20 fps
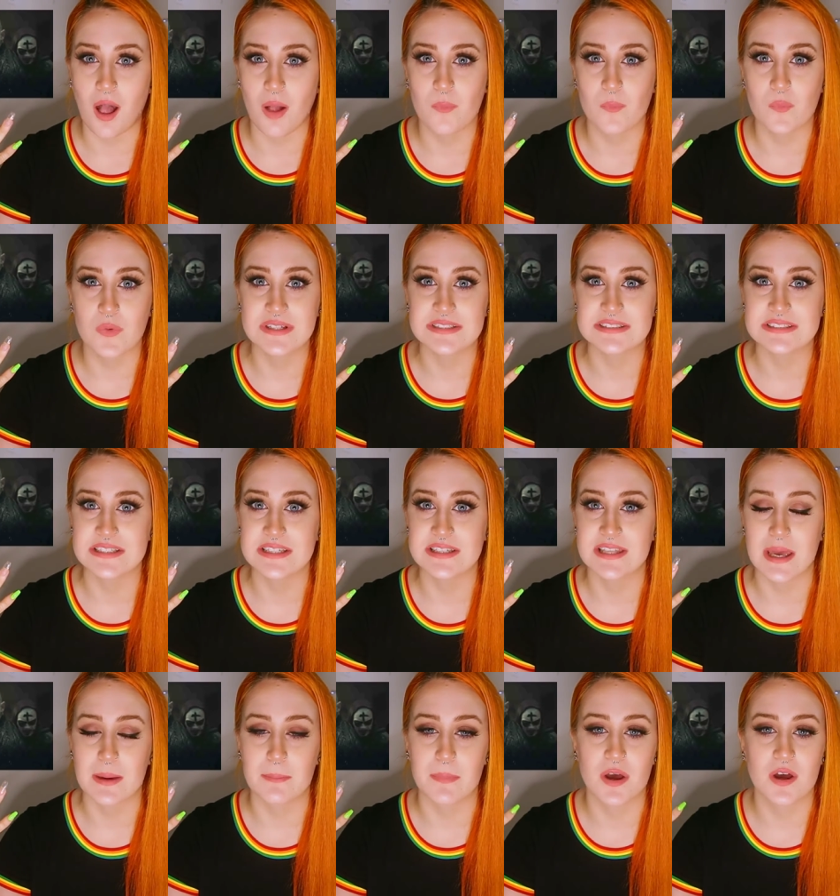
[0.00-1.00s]
We see
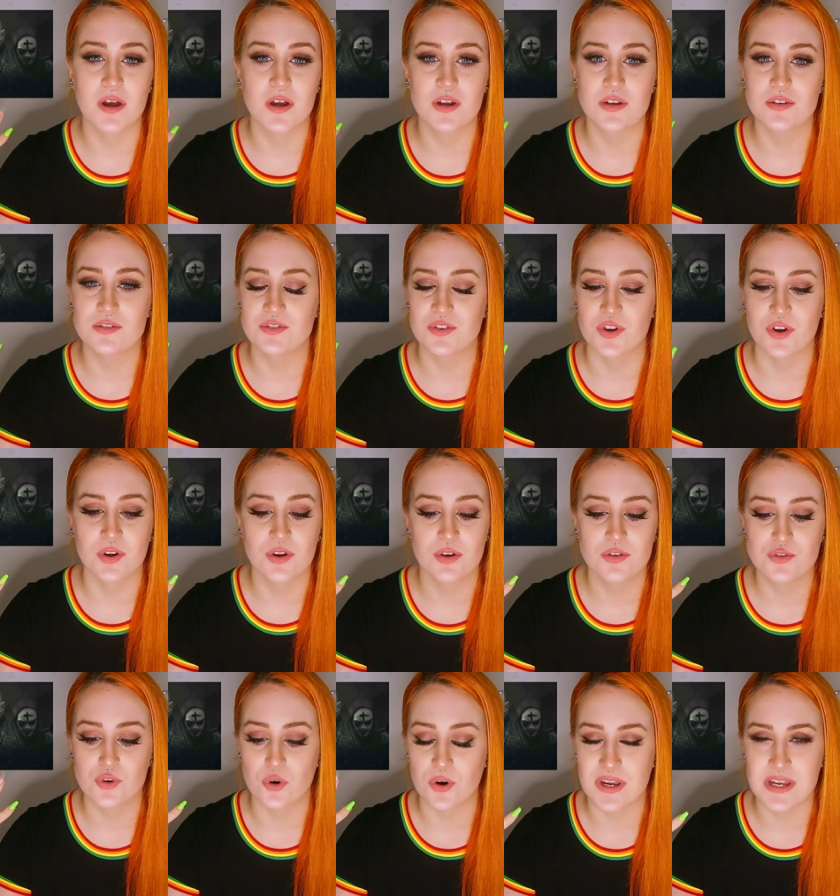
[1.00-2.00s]
them,
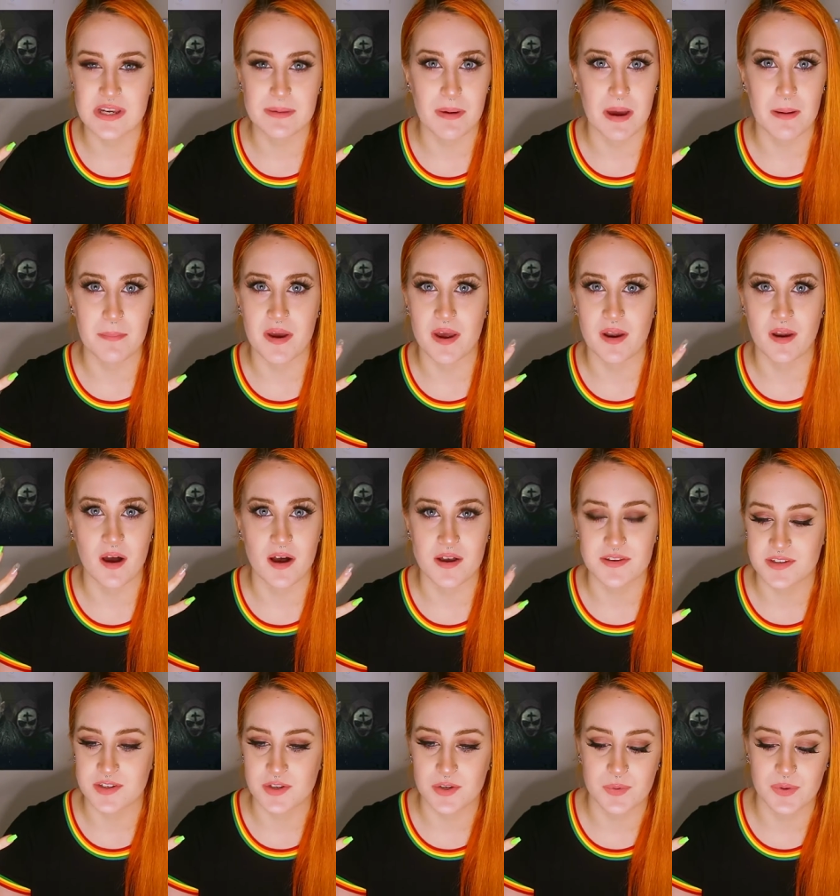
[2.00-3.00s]
talking to Batman,
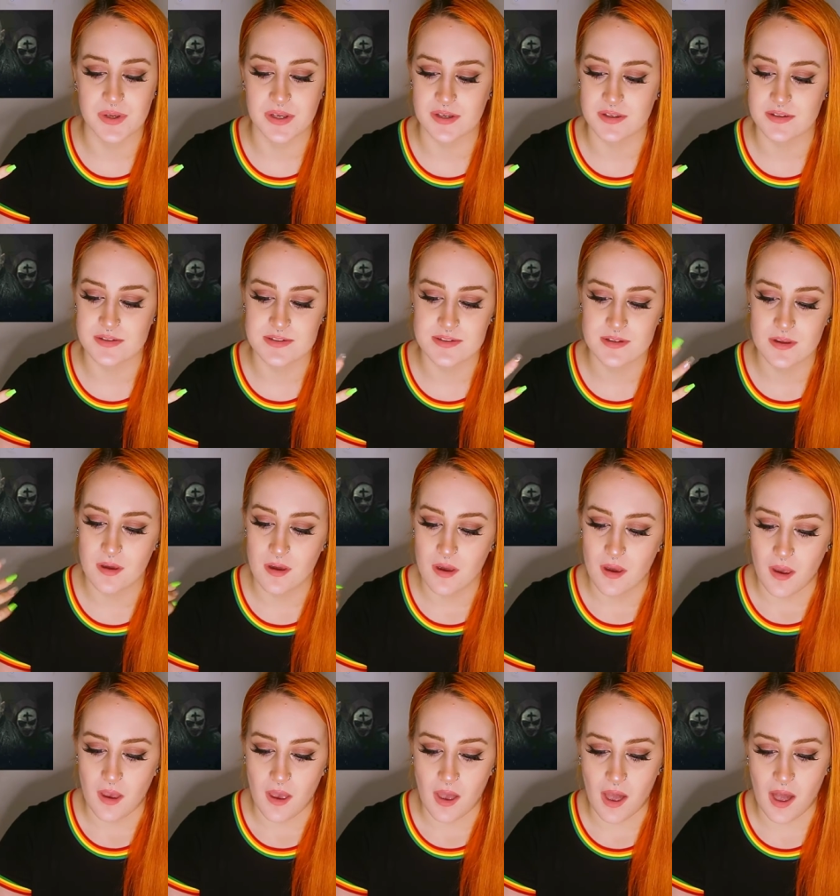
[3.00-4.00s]
asking who he is,
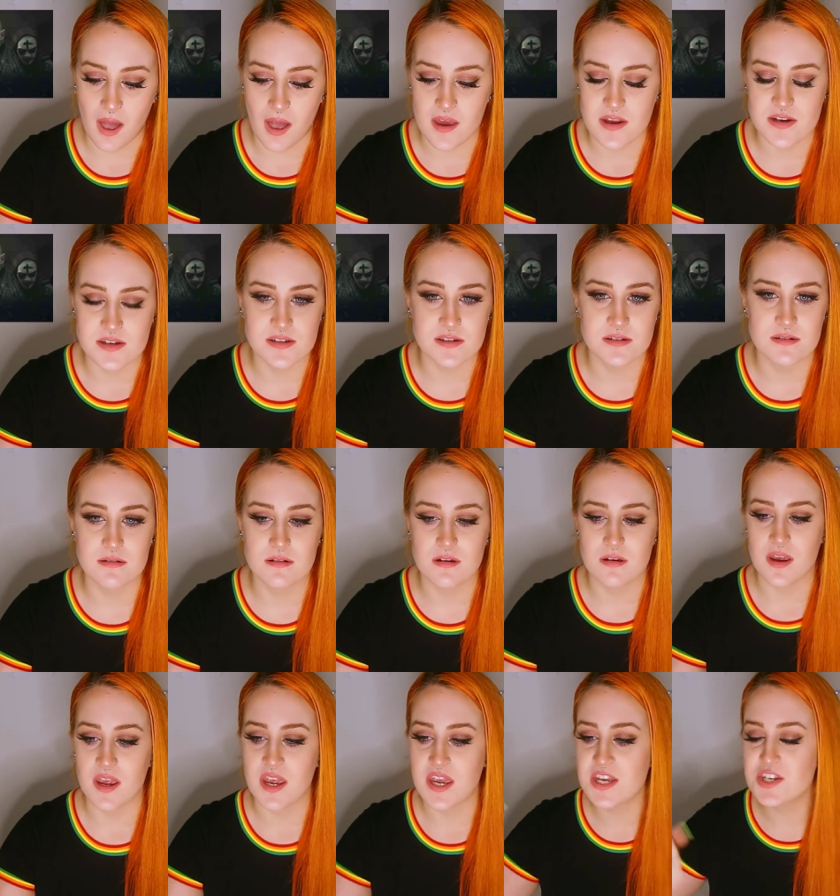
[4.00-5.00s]
and
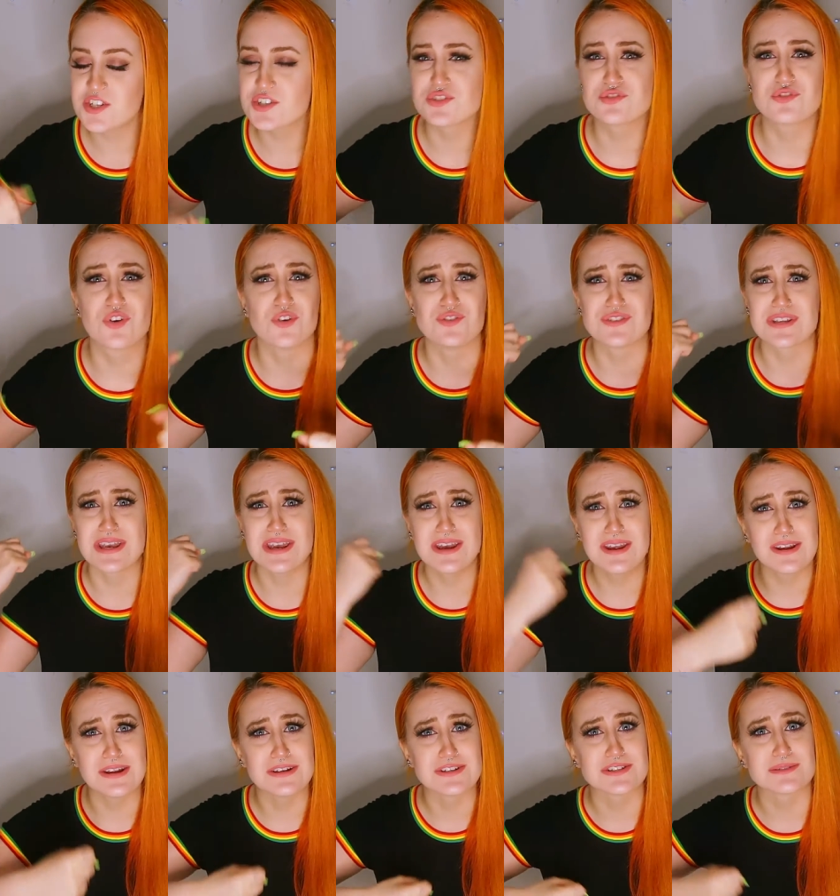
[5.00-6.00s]
he just goes in
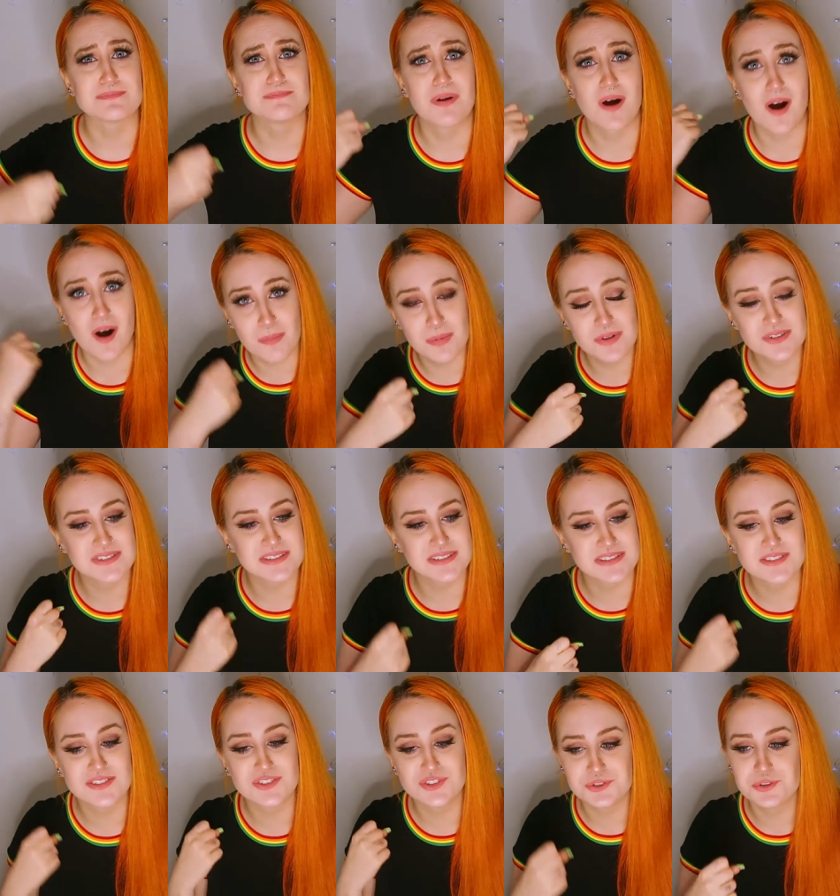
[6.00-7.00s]
and just pummels
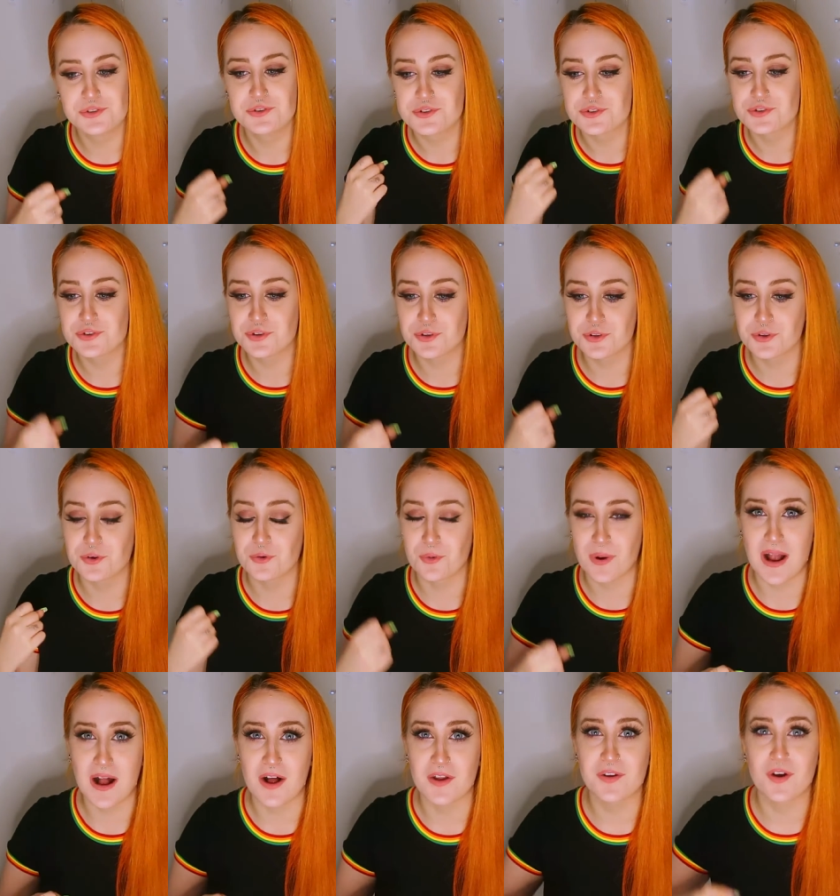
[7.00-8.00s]
this dude to the
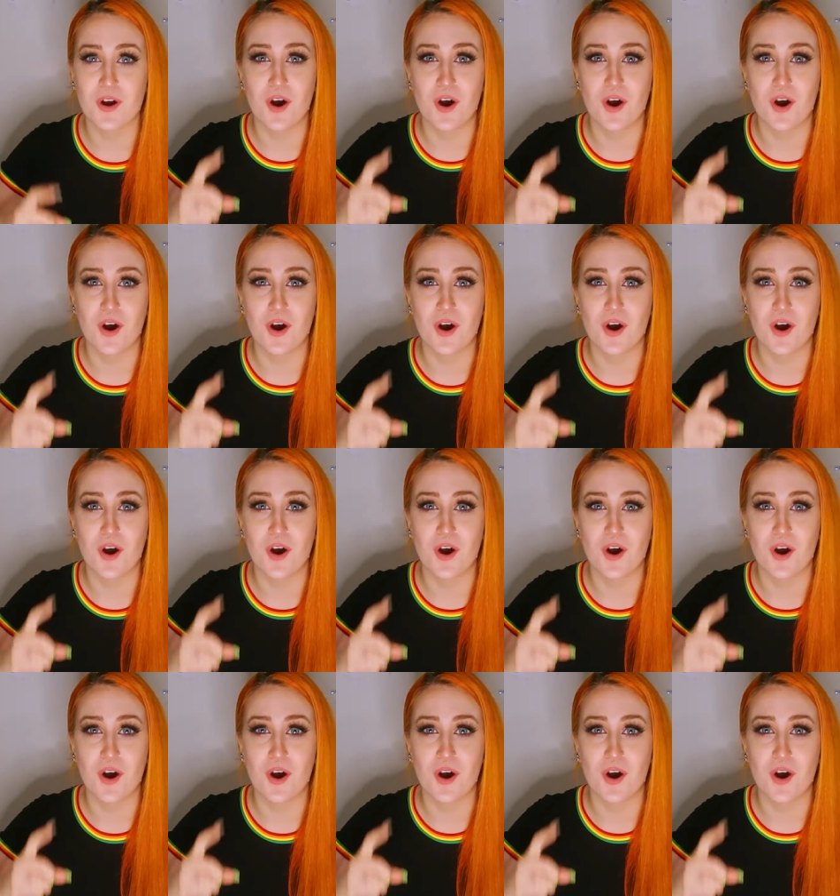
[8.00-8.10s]
ground.